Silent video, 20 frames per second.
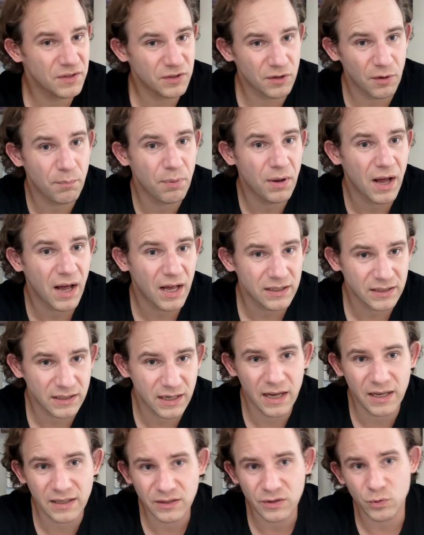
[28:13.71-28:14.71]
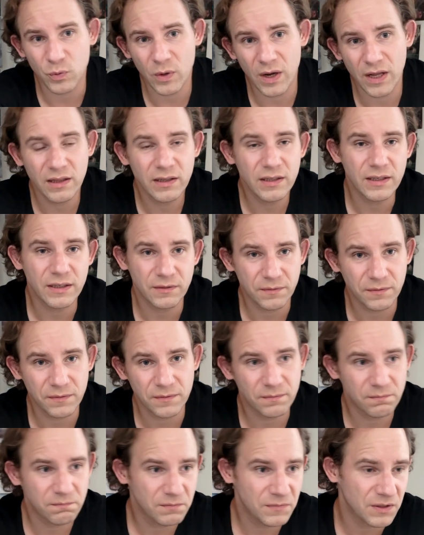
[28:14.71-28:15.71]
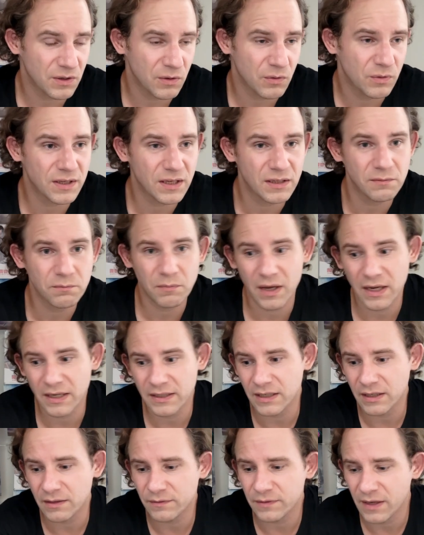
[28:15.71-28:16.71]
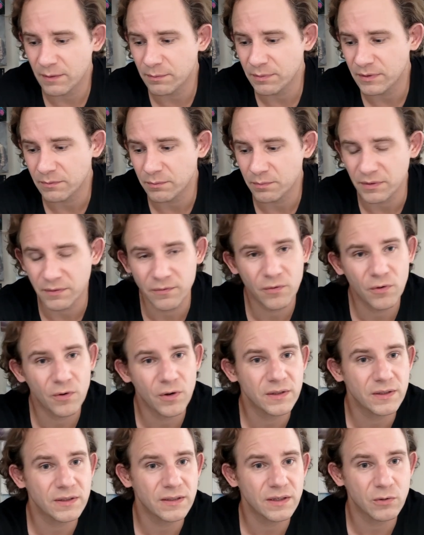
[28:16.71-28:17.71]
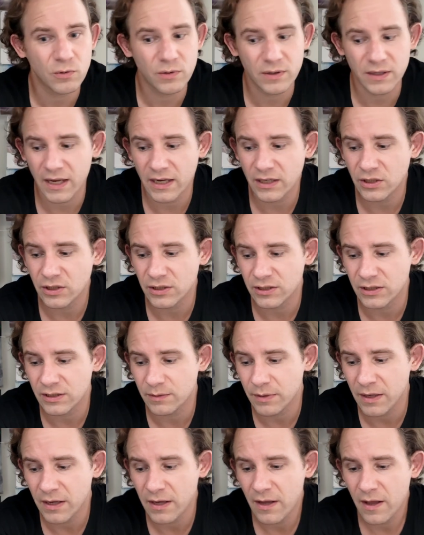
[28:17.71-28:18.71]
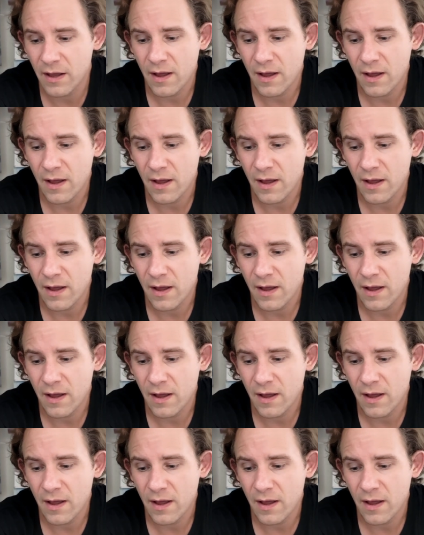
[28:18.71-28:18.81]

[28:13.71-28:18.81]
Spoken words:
your partner as well, even though that might have happened before the relationship.